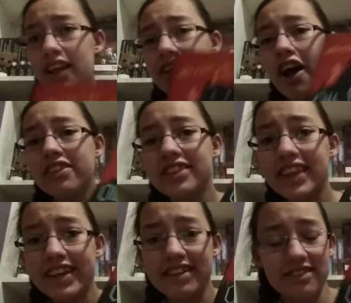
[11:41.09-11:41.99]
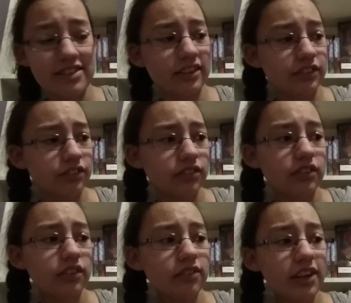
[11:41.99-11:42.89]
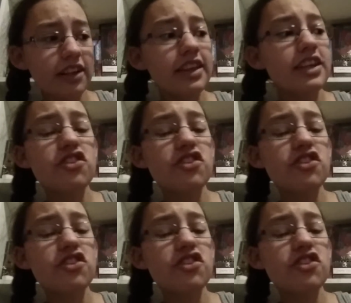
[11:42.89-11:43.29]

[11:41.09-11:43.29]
Not this. Like,